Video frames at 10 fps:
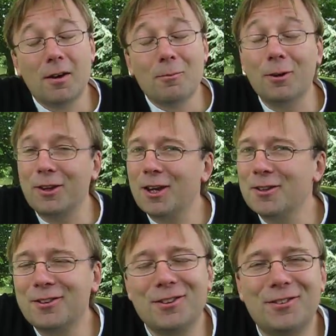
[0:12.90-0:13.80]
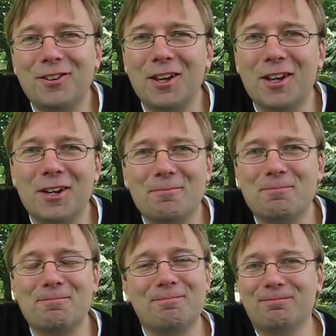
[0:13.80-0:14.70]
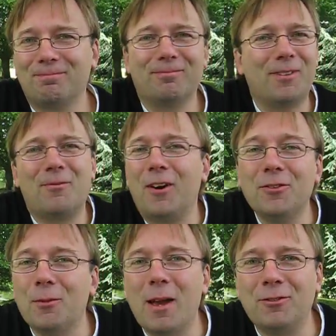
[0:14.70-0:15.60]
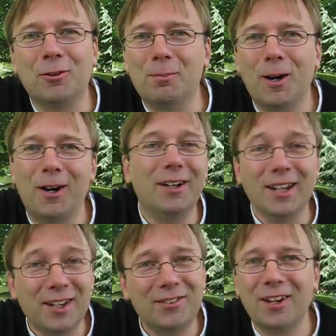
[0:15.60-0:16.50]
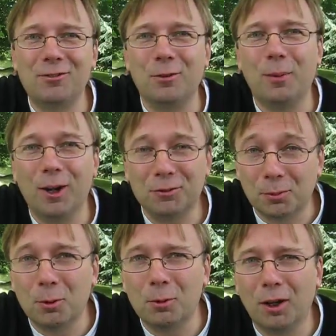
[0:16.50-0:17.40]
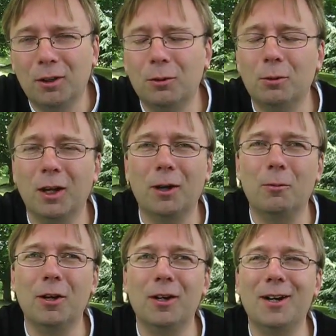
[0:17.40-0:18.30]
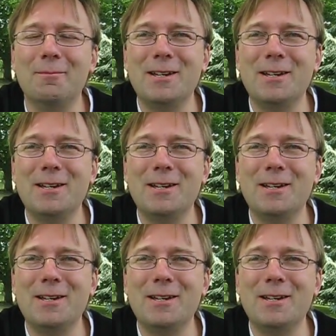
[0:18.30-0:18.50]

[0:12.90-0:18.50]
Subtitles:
Well, the artist, a fundamental part and an essential part to all our work.